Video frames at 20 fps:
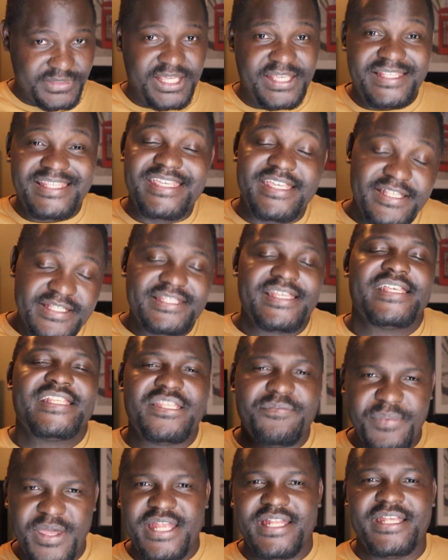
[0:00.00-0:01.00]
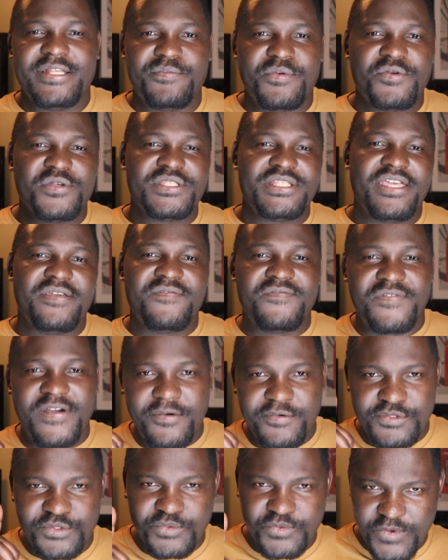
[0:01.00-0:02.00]
he's suspended because they
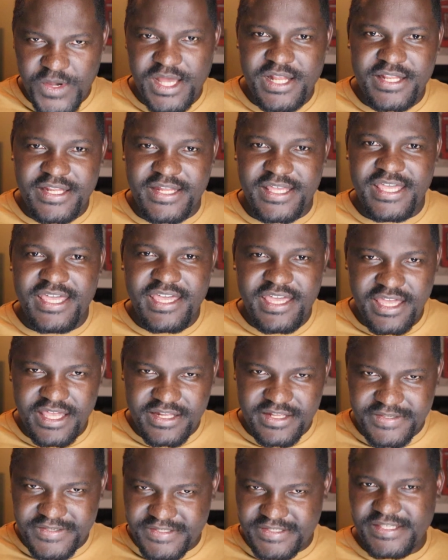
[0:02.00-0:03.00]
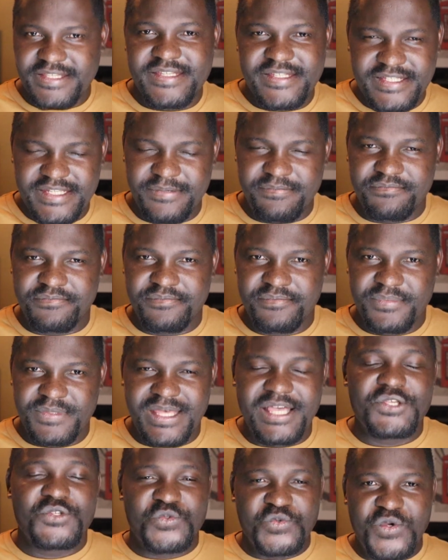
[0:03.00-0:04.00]
found one in his system.
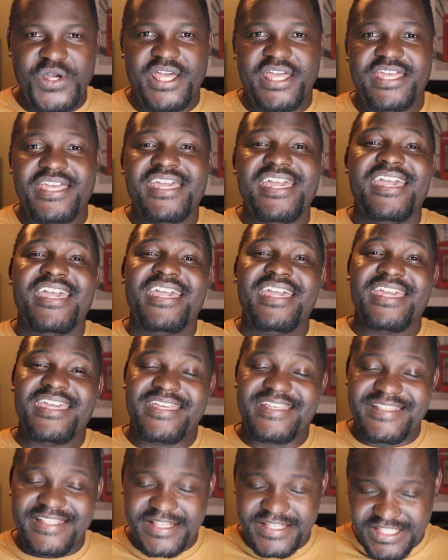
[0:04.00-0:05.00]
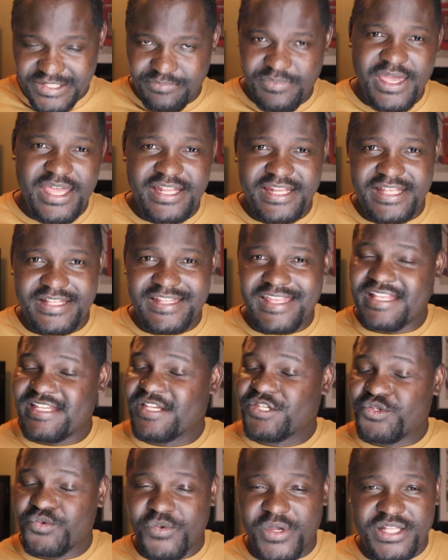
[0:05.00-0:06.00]
That's why he's suspended. They're
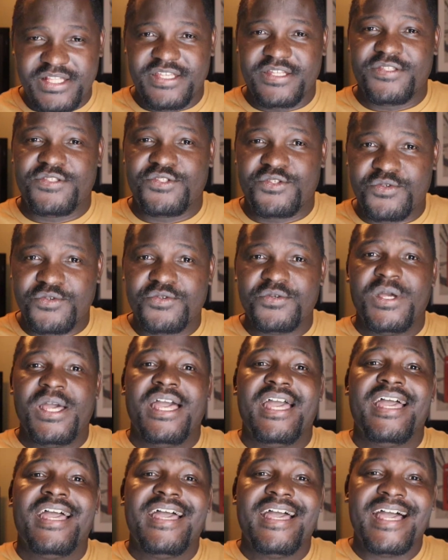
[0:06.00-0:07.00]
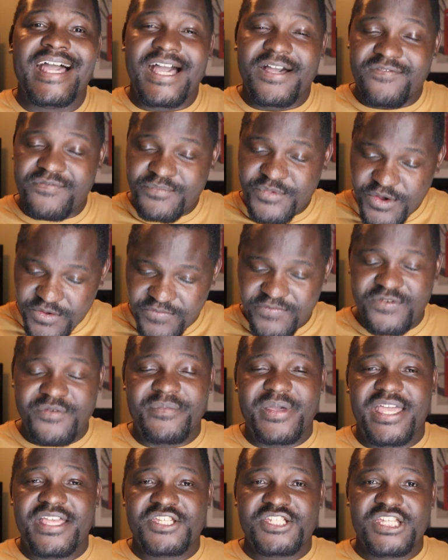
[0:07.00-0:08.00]
just waiting to have more
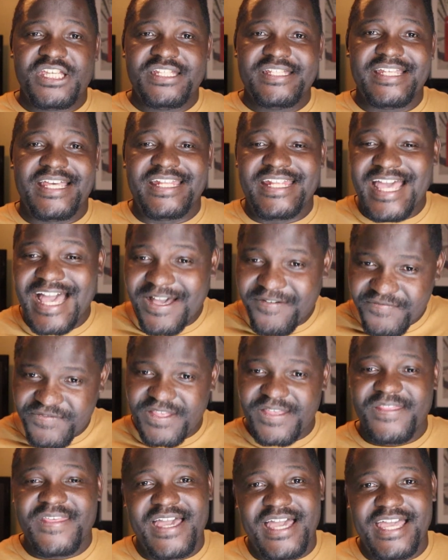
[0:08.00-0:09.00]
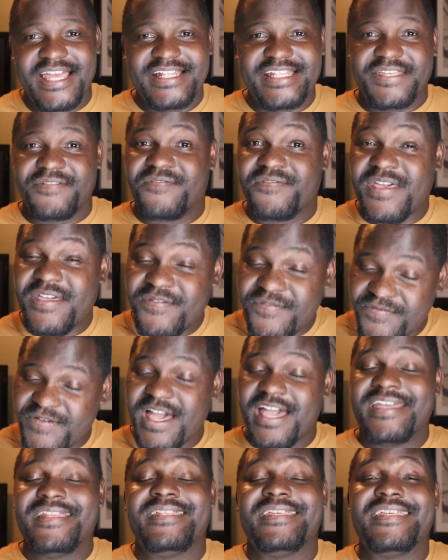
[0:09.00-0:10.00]
information, and after that, if they
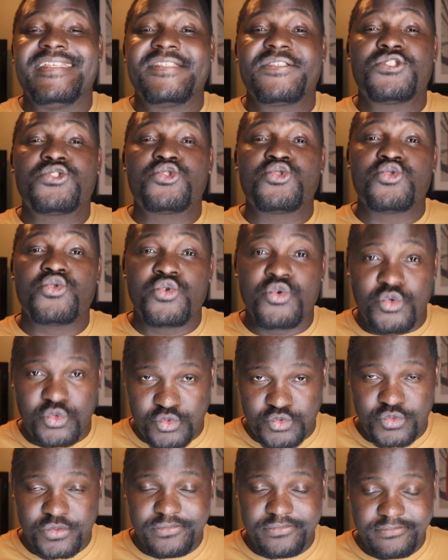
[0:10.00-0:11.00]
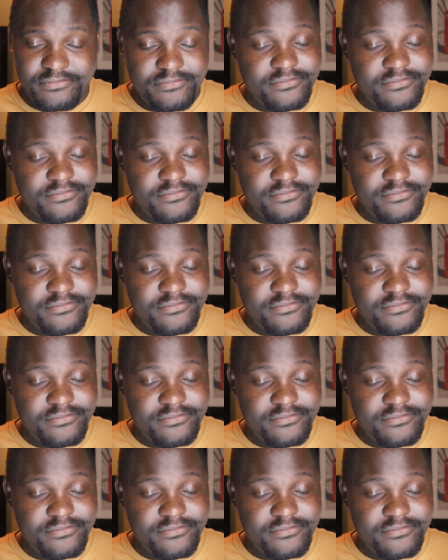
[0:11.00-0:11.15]
find it's true,